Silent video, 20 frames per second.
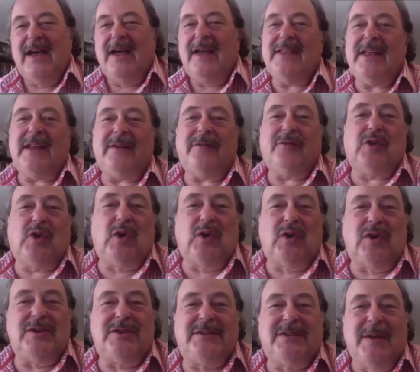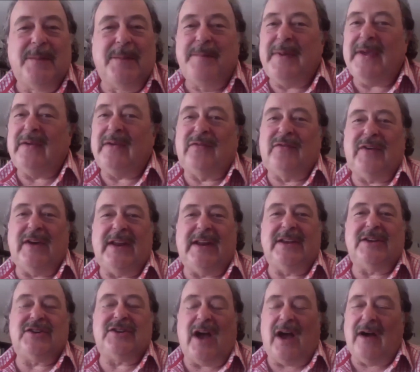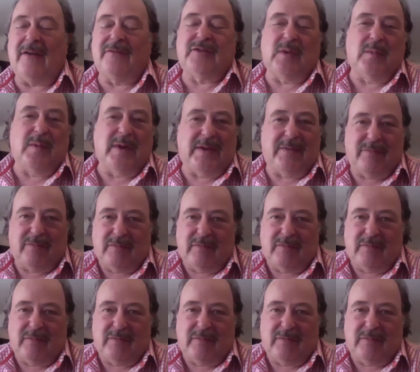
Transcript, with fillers: And then, of course, Big Finish. After we